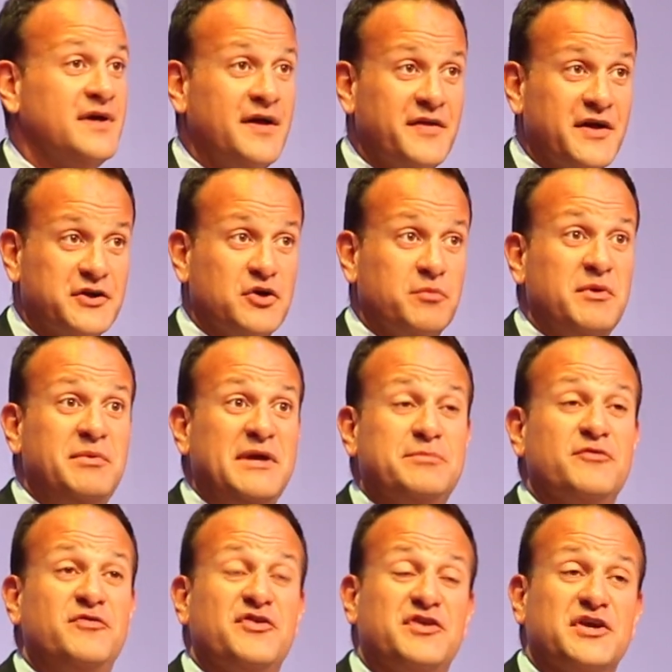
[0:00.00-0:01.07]
That could be people
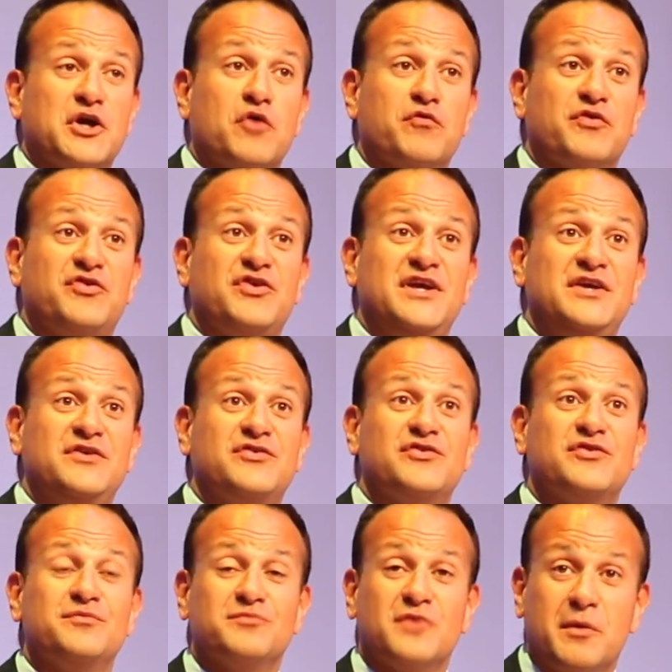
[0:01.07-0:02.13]
visiting
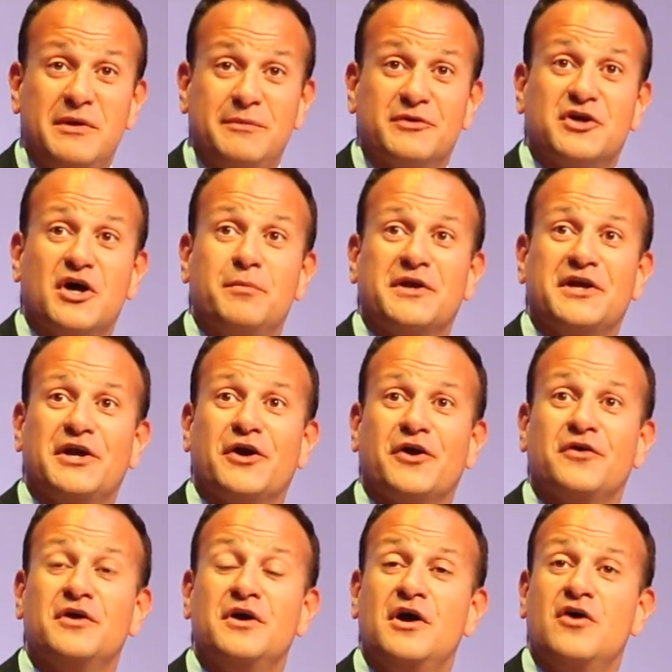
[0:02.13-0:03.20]
overseas, or people coming
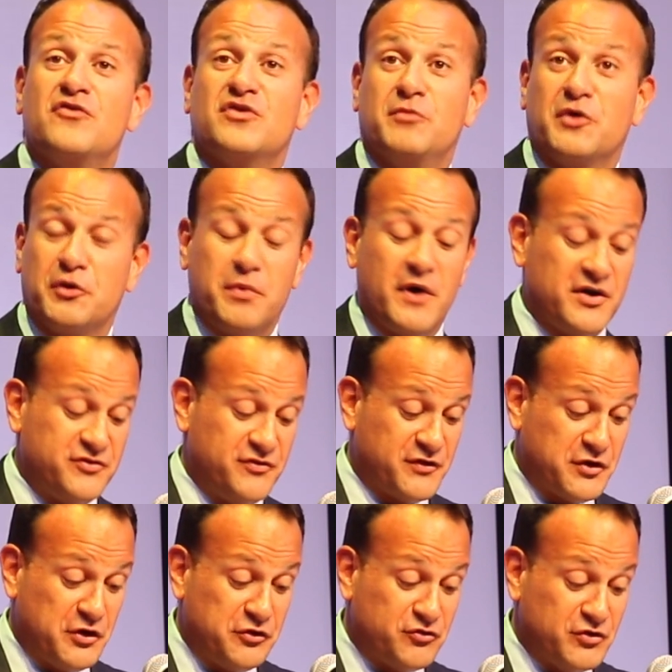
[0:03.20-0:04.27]
here from other parts of
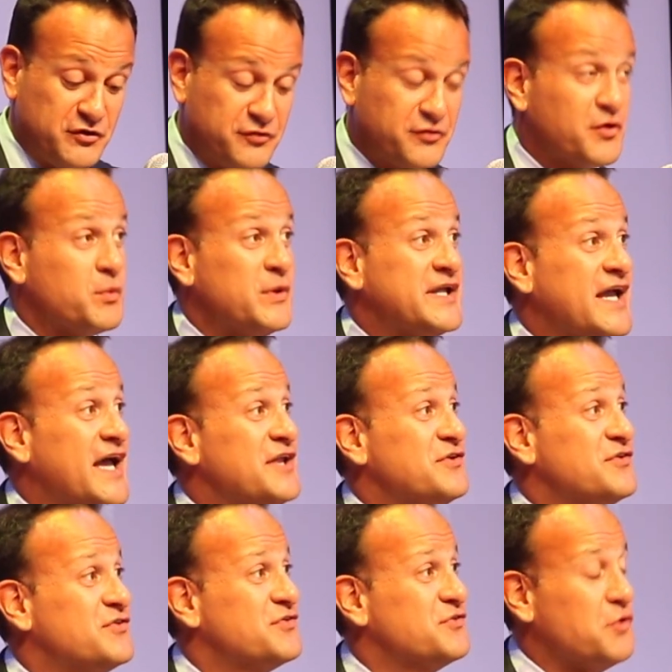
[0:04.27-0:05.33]
the country for a weekend
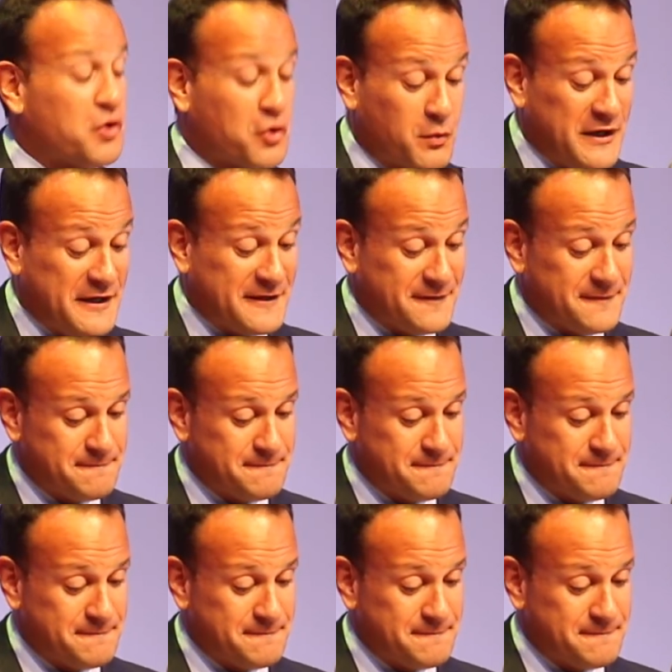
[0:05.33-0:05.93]
or a week.